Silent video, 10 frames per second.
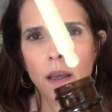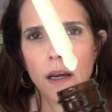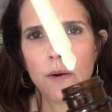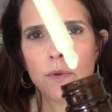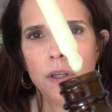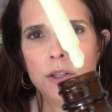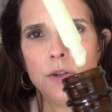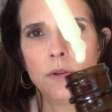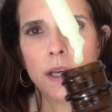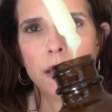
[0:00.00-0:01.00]
And I really
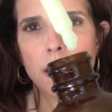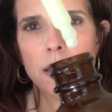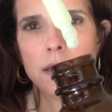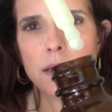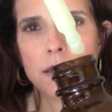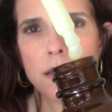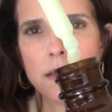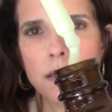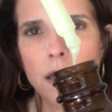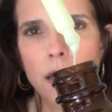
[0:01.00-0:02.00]
do like the
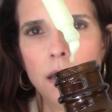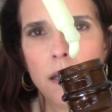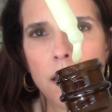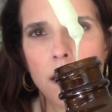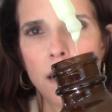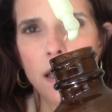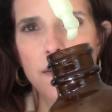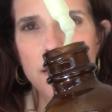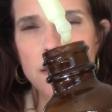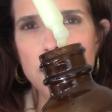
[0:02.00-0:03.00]
consistency.
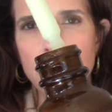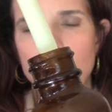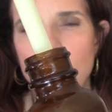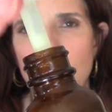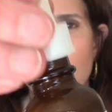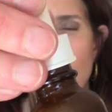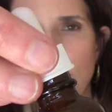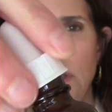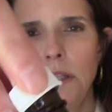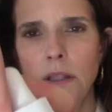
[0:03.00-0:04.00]
And this has actually been
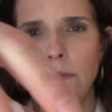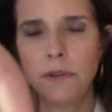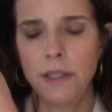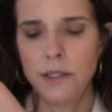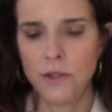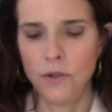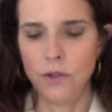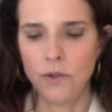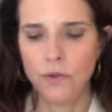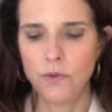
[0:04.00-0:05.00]
really lovely to
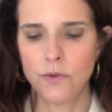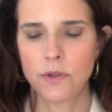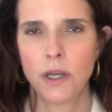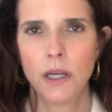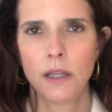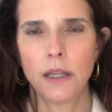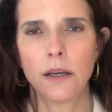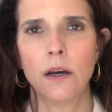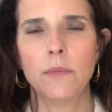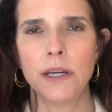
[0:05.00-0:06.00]
use,
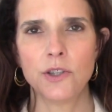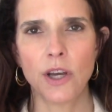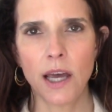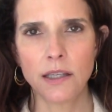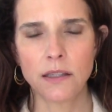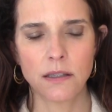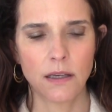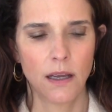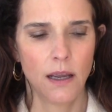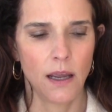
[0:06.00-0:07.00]
like on my
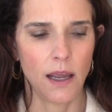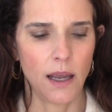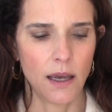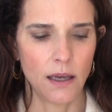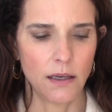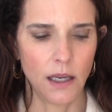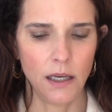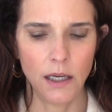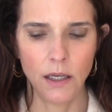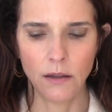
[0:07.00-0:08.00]
chest, and
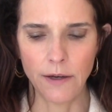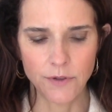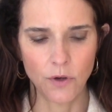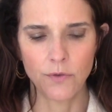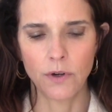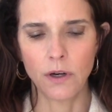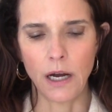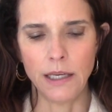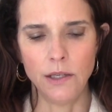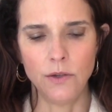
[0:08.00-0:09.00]
any leftover
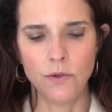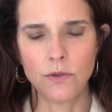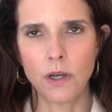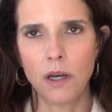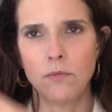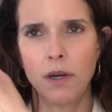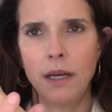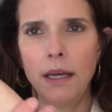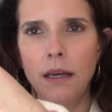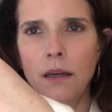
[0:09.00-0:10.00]
I use on
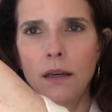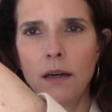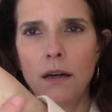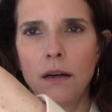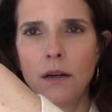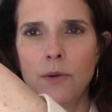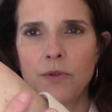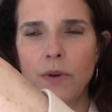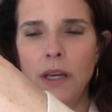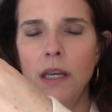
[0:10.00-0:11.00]
my
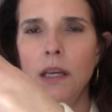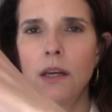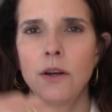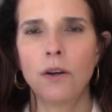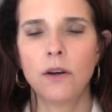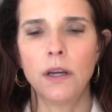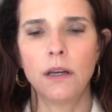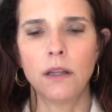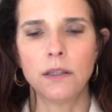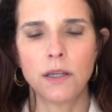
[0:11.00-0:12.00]
arms right here
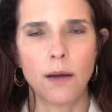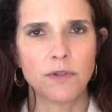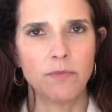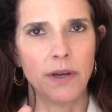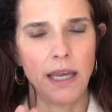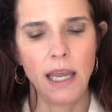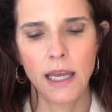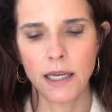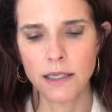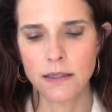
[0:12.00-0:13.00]
and on the tops of my
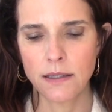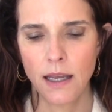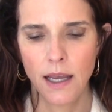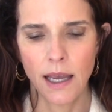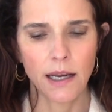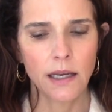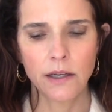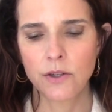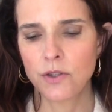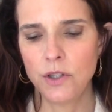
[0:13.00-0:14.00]
hands. And I
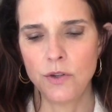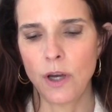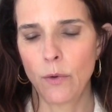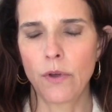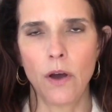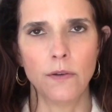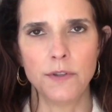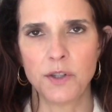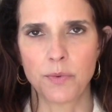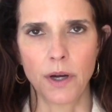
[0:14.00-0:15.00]
actually do that with all of
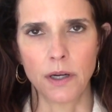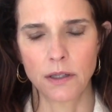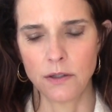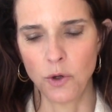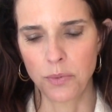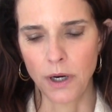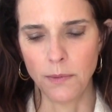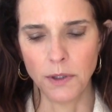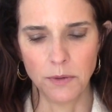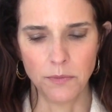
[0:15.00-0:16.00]
these products, no
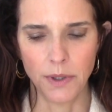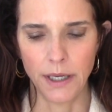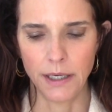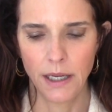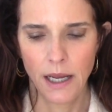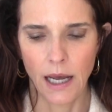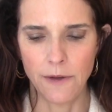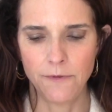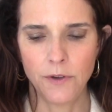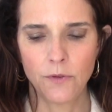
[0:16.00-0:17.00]
problem, but
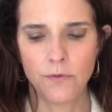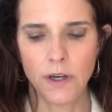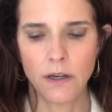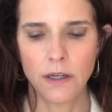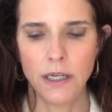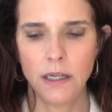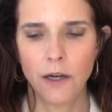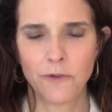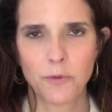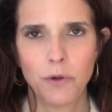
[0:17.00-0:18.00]
I feel very
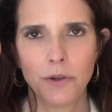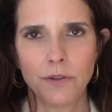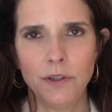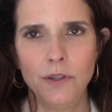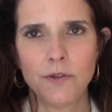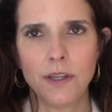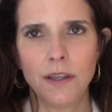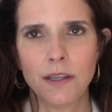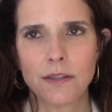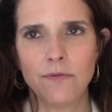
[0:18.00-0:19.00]
comfortable
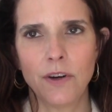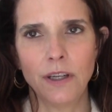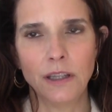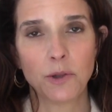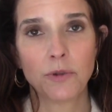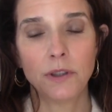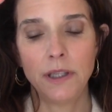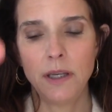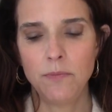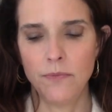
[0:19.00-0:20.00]
using this very
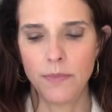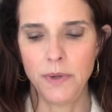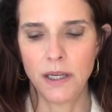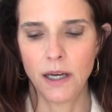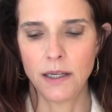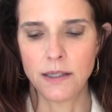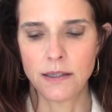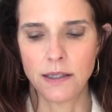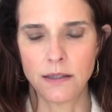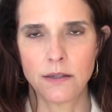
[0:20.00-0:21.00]
liberally
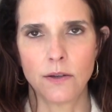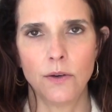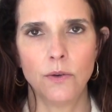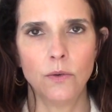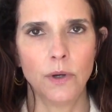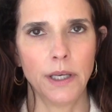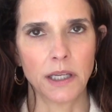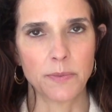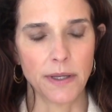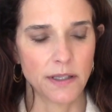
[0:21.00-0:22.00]
because it's so
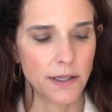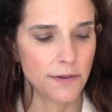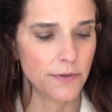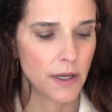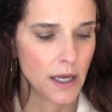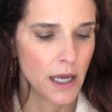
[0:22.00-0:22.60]
inexpensive.